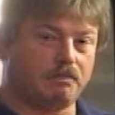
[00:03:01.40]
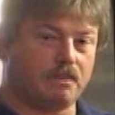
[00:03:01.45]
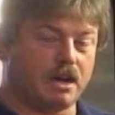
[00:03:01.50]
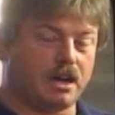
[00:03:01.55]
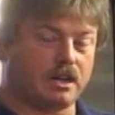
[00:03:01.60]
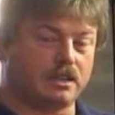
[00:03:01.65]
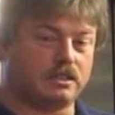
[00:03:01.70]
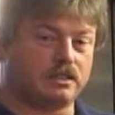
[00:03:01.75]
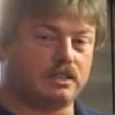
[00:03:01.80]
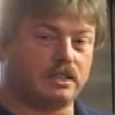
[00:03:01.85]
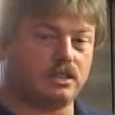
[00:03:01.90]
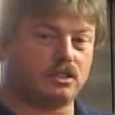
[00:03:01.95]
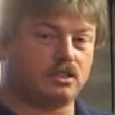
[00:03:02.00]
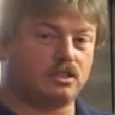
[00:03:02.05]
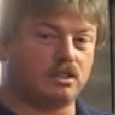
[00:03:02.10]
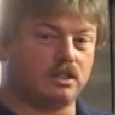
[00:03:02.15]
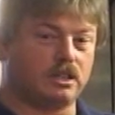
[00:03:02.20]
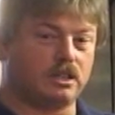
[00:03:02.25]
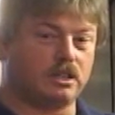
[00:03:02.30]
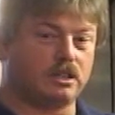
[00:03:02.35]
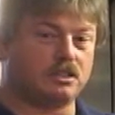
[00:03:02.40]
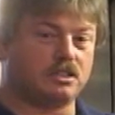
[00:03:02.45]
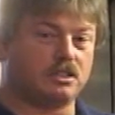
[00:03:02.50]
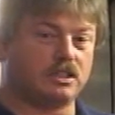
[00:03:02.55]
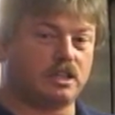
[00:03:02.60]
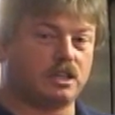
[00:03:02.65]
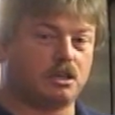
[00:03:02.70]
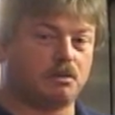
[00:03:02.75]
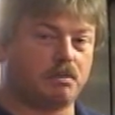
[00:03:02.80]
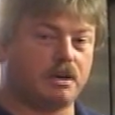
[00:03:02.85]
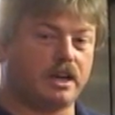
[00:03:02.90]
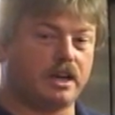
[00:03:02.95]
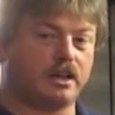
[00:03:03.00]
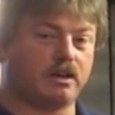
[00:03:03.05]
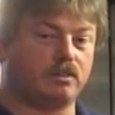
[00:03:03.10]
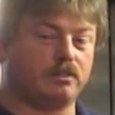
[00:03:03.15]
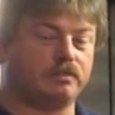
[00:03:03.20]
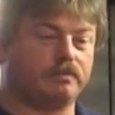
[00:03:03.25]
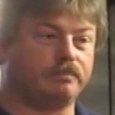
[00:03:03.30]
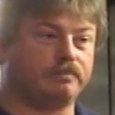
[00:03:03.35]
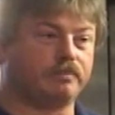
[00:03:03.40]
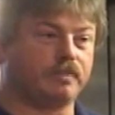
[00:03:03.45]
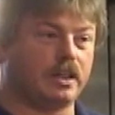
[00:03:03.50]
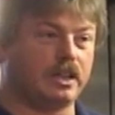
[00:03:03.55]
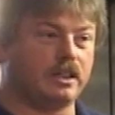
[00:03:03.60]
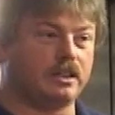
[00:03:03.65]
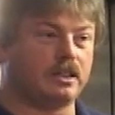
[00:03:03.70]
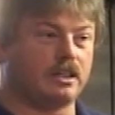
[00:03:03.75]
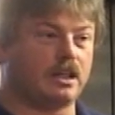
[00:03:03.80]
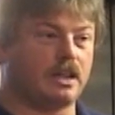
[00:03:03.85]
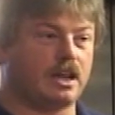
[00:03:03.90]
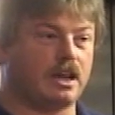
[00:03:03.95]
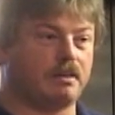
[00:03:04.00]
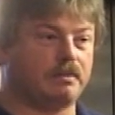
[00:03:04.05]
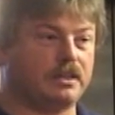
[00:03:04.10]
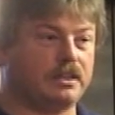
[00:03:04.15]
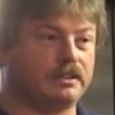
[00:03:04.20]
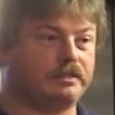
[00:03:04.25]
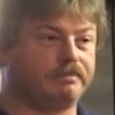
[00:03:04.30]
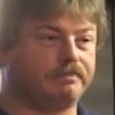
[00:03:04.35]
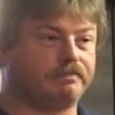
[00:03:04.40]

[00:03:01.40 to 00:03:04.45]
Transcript: box next to the annunciator panel in the lobby.